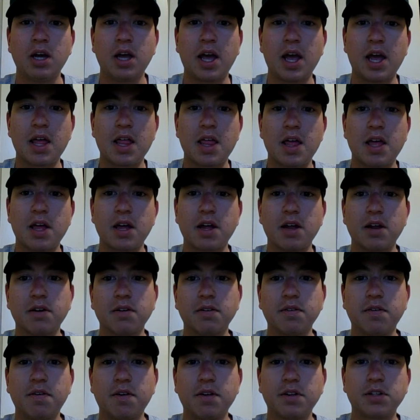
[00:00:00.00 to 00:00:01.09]
And then
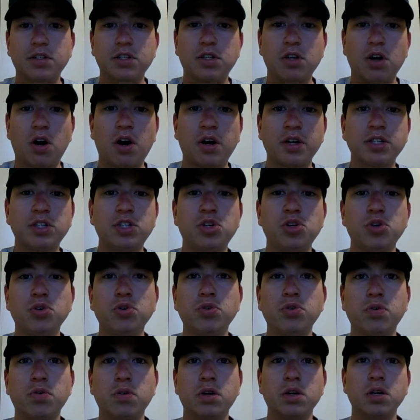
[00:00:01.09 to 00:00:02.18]
on
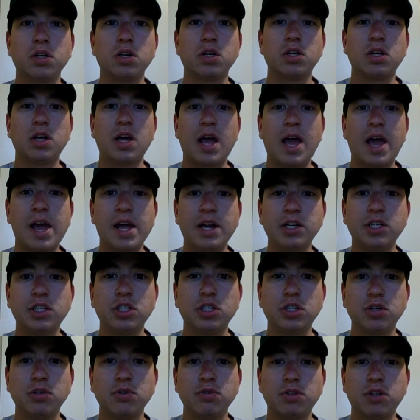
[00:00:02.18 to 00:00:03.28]
to end
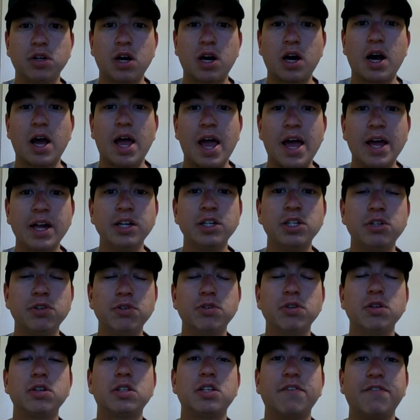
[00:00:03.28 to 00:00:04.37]

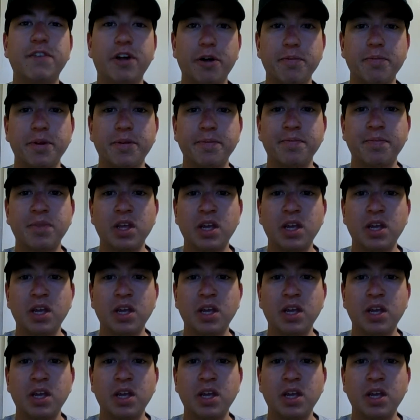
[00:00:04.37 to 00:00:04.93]
user development.